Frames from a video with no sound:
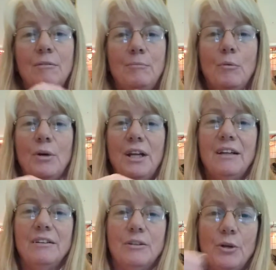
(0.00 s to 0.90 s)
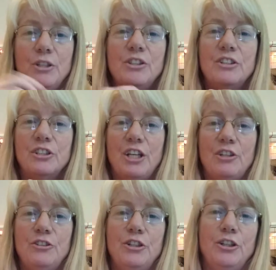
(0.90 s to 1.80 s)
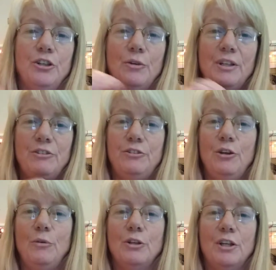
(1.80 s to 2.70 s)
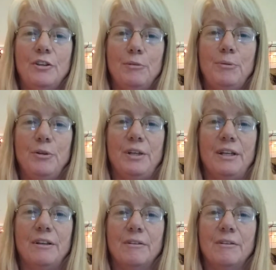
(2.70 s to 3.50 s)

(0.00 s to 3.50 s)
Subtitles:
But what I'm going to suggest to you is don't look at the beauty.